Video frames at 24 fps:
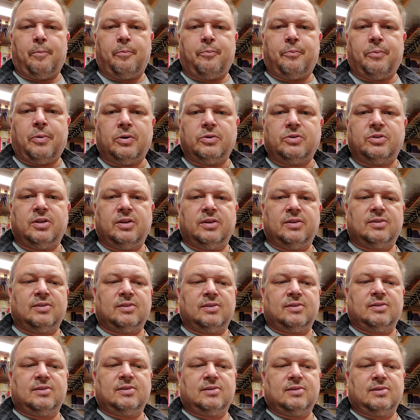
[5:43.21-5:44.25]
purchased
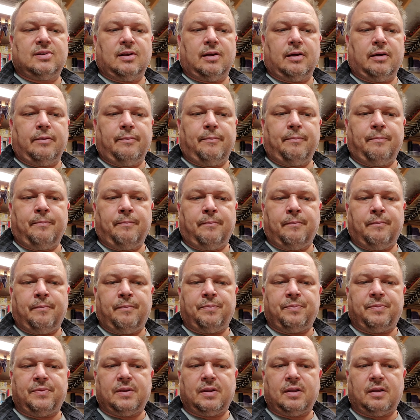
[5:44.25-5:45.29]

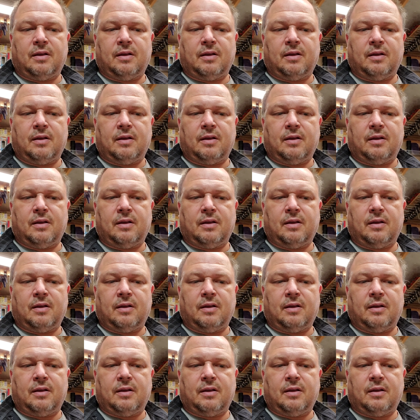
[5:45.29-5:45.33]
some